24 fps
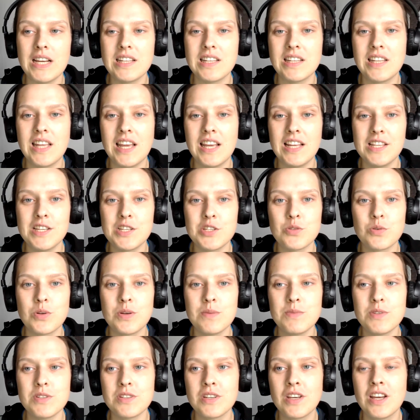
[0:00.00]
the daily
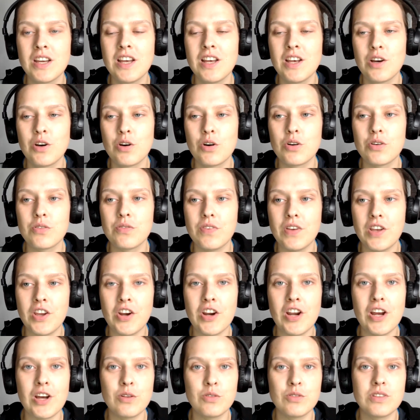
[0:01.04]
swims or
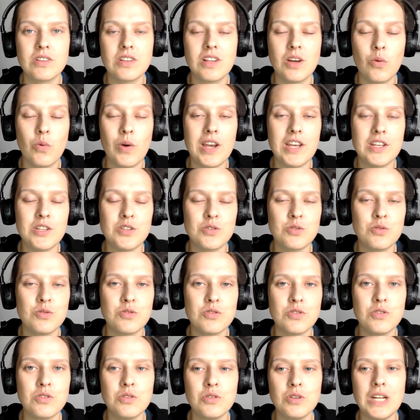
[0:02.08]
figure out a way to
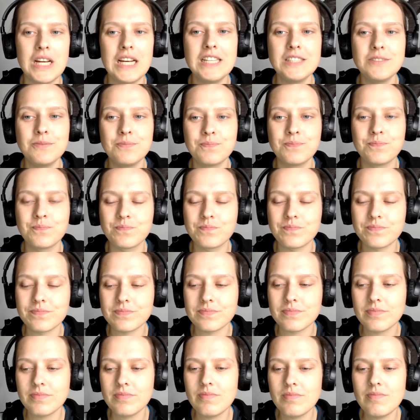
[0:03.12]
do that.
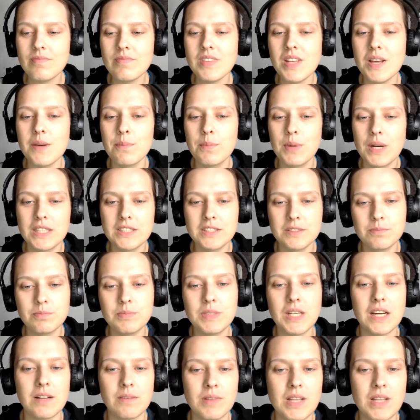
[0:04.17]
But yeah,